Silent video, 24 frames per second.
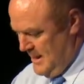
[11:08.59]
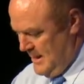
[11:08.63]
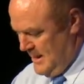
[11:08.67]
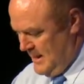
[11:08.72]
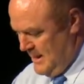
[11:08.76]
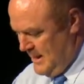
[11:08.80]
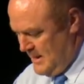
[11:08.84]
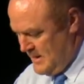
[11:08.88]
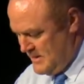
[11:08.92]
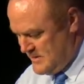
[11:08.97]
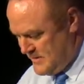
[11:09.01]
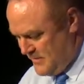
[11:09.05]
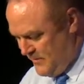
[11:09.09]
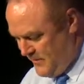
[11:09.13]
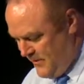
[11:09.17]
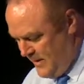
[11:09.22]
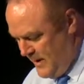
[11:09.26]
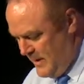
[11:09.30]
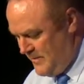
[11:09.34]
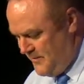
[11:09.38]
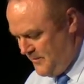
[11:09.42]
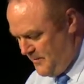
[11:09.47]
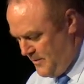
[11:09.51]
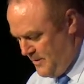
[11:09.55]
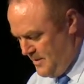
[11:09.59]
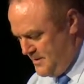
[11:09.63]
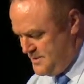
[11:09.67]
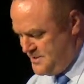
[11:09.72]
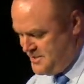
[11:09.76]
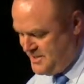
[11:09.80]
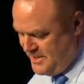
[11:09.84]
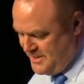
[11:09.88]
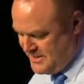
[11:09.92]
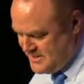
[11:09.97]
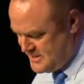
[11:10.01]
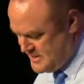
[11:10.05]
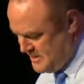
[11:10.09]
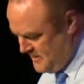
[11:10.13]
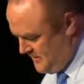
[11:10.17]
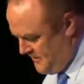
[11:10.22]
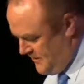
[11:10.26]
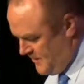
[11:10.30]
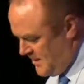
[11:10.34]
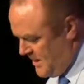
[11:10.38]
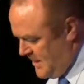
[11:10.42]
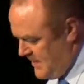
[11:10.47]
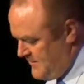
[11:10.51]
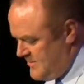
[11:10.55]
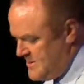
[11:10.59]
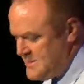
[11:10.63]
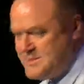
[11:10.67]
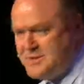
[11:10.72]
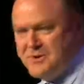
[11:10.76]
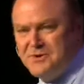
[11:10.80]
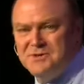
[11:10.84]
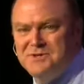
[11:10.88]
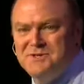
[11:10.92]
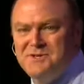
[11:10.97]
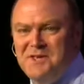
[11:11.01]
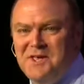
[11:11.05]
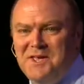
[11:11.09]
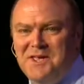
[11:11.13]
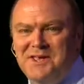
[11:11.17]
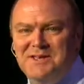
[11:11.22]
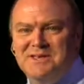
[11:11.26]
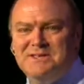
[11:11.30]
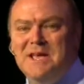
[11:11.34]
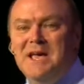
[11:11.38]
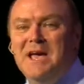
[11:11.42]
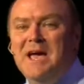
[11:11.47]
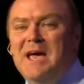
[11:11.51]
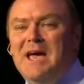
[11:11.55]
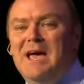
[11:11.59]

he is faithful and just to forgive us our sins